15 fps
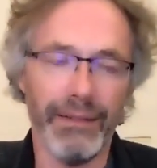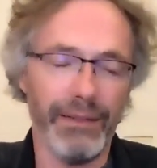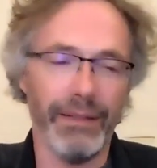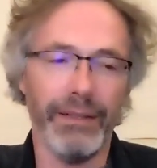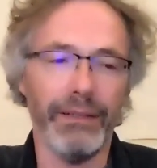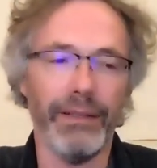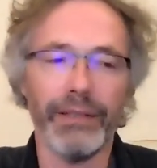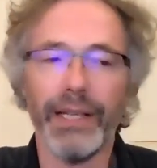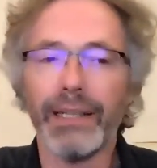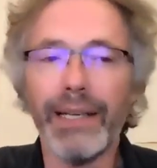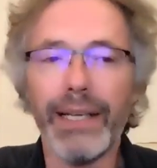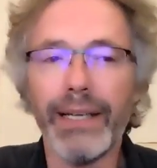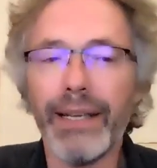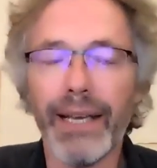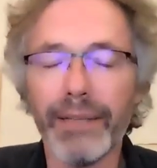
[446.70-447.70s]
you know, that
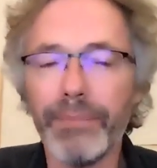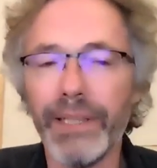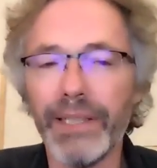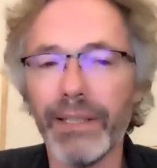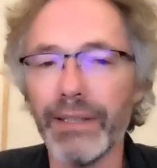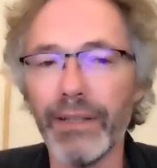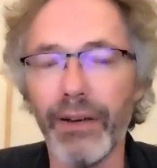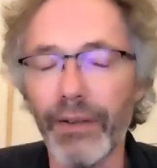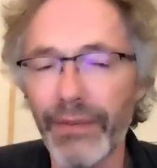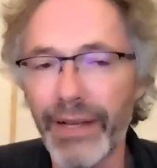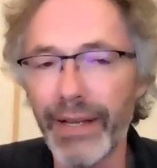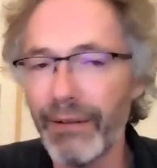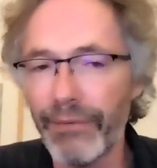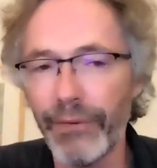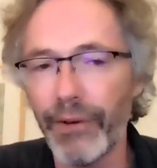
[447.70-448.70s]
lady had been a nun
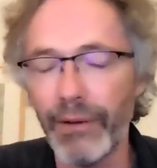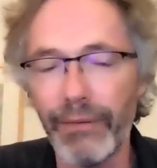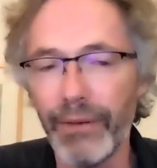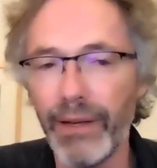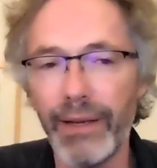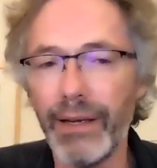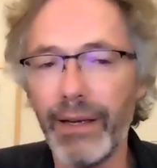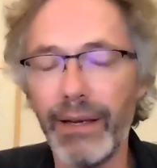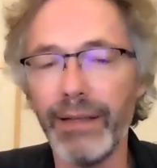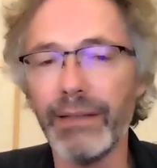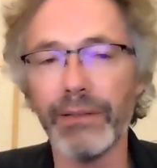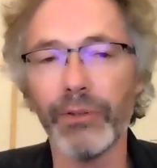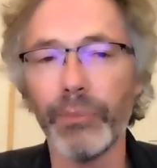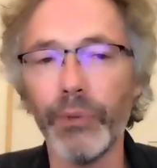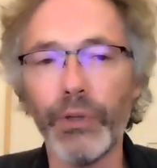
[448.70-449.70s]
there for in the
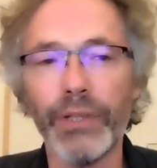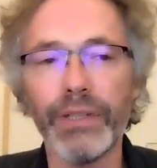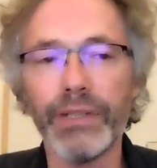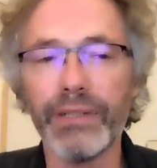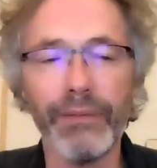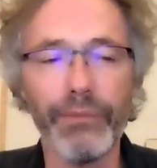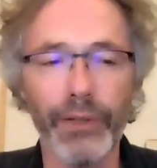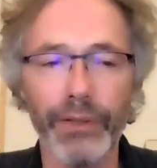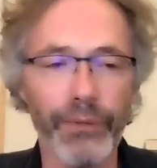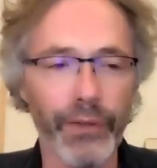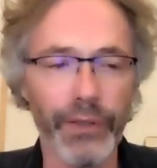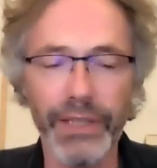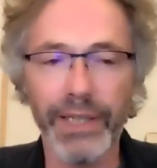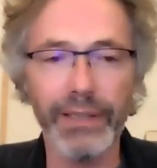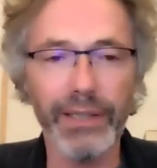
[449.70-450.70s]
community for
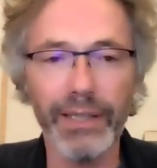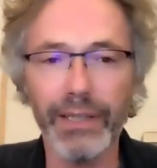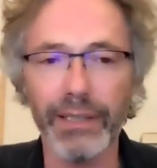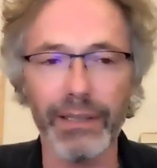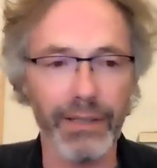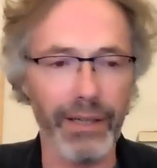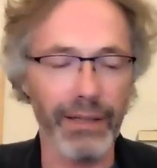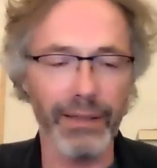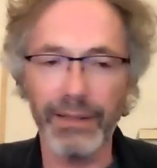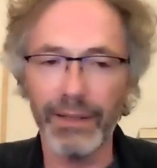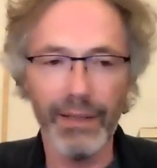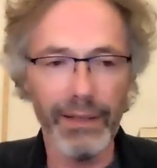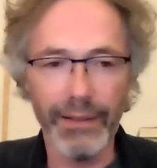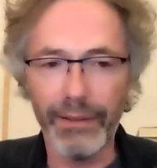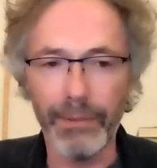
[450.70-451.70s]
10 years, and
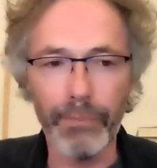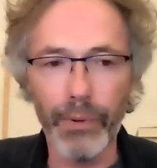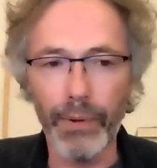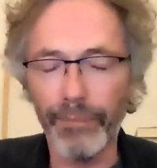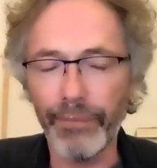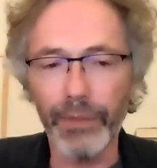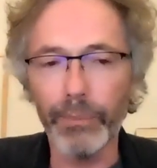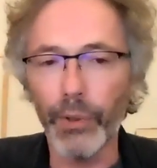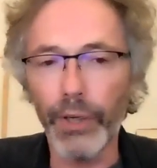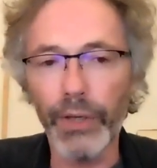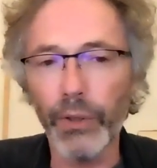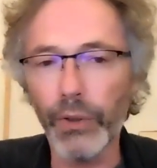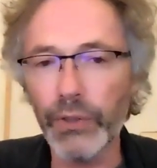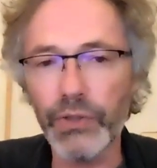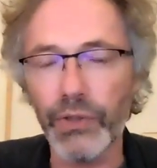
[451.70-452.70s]
the boy
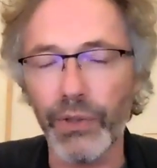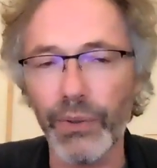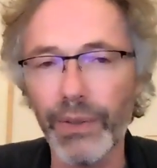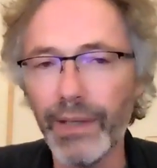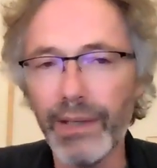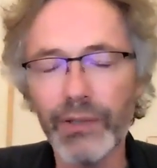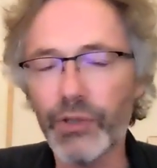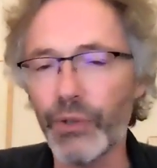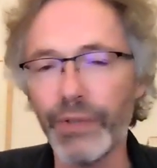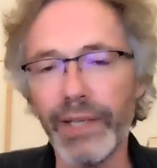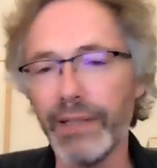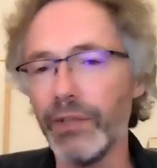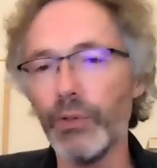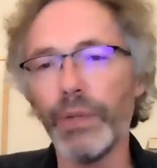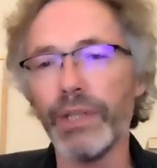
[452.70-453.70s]
also. So they
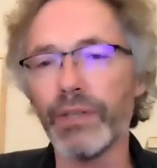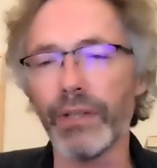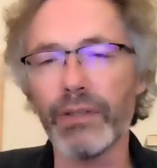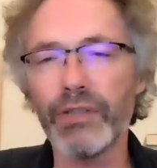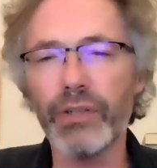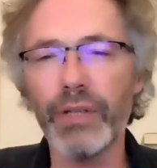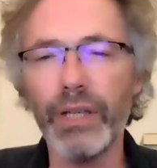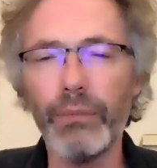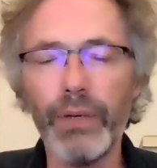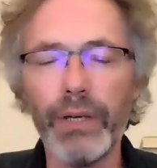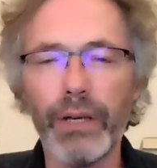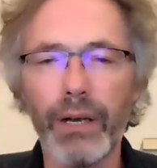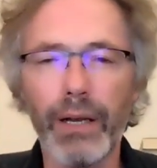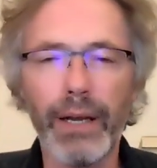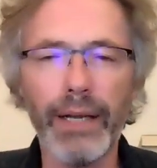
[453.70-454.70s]
knew each other. So they
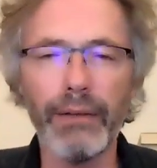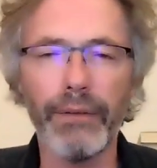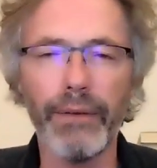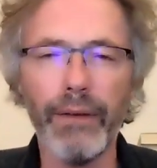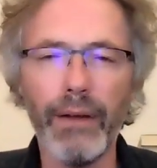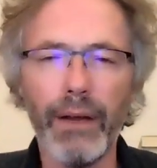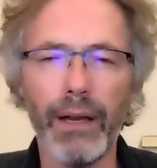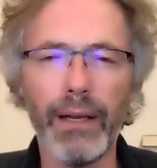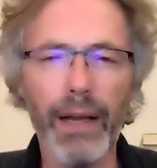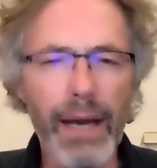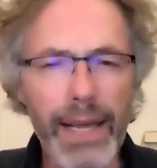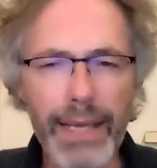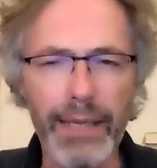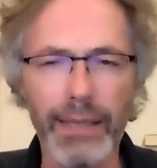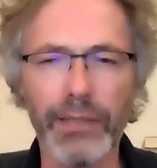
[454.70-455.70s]
were kind of
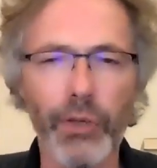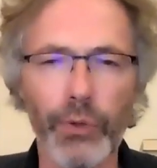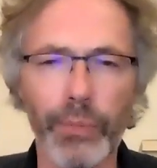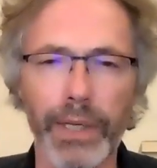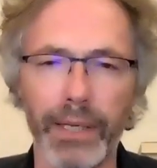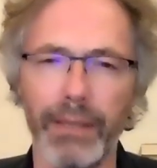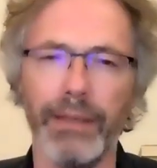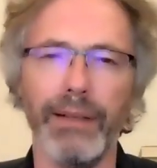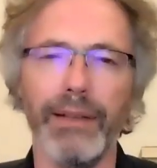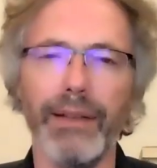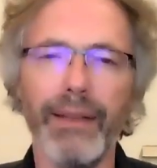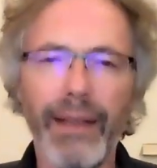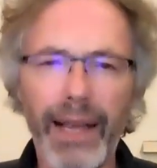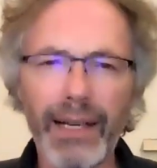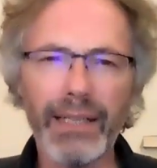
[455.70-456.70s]
lying to me.
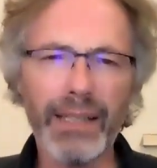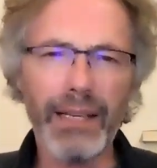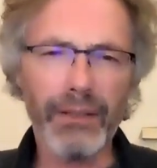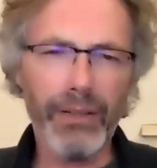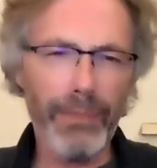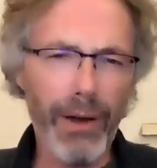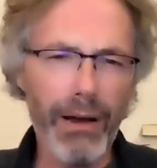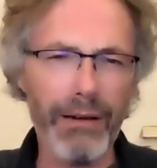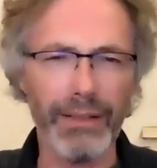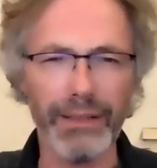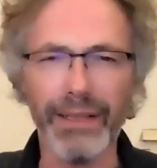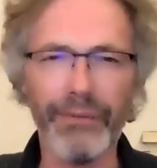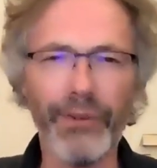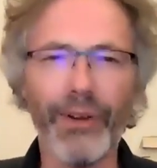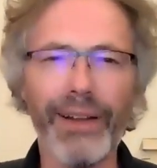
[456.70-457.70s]
And I said, come on,
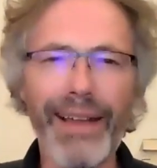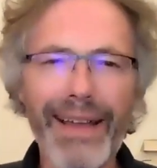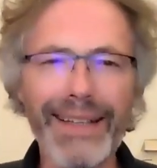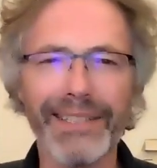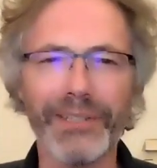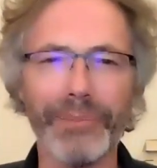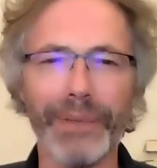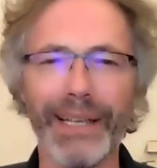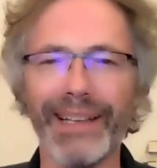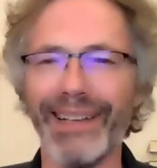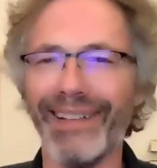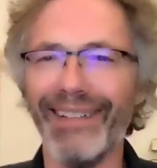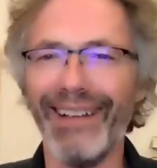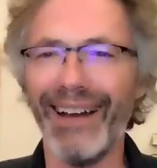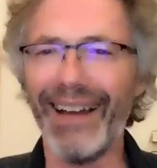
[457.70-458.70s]
if you're lying to me,
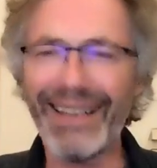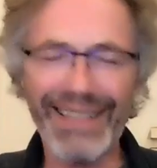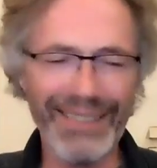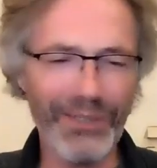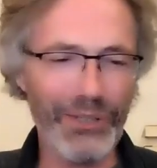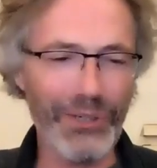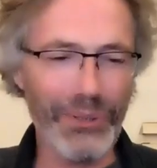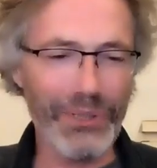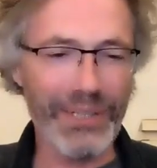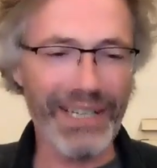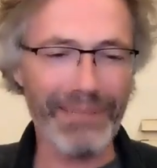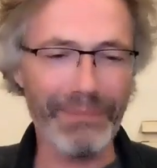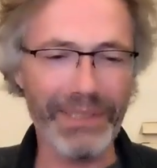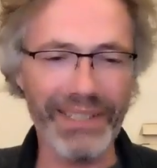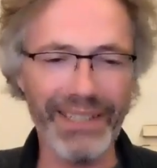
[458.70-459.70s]
I cannot use this
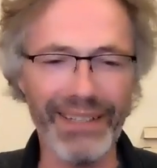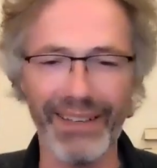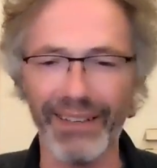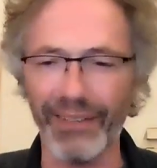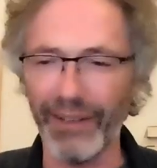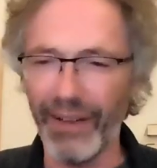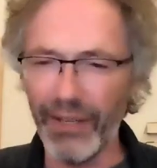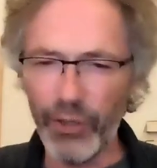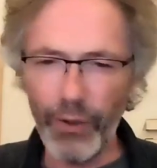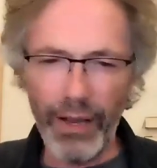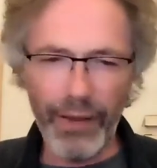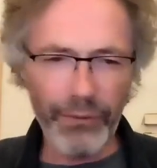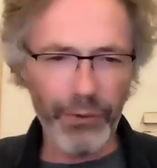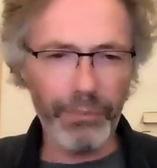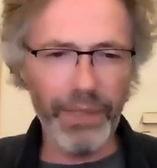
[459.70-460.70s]
material. You
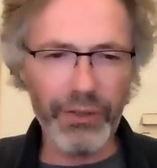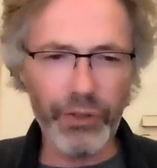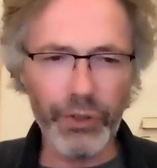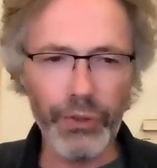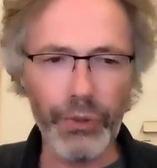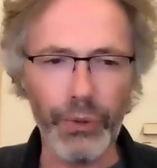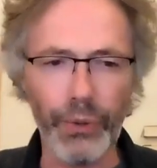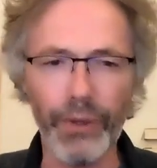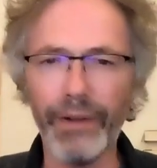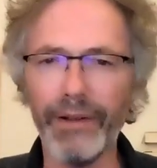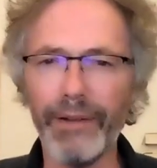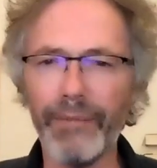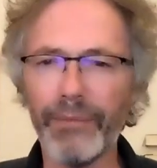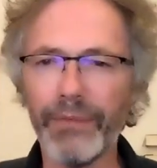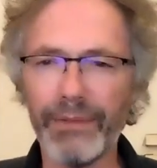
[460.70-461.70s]
have to be true.
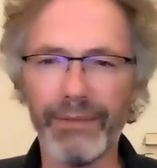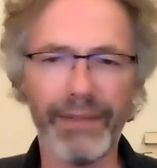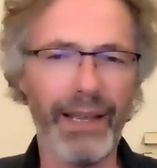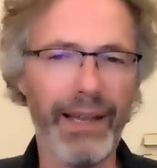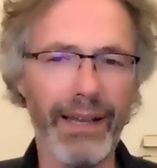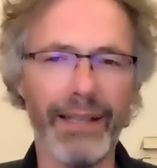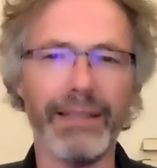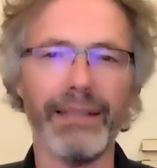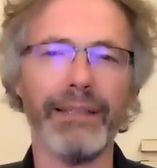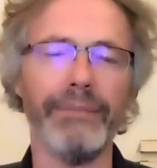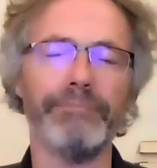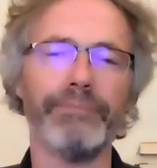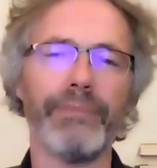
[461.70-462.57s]
And